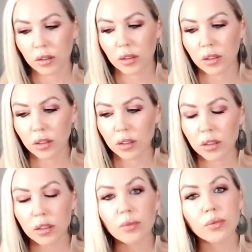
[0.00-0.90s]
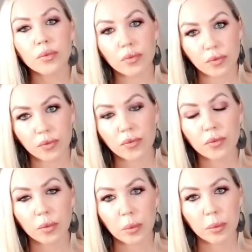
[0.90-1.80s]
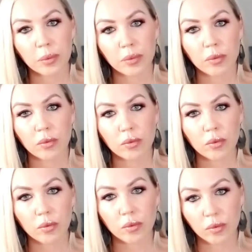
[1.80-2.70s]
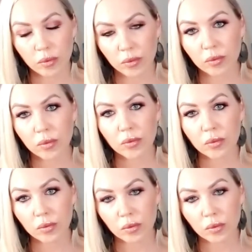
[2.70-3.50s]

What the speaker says: No words are spoken by the person on screen.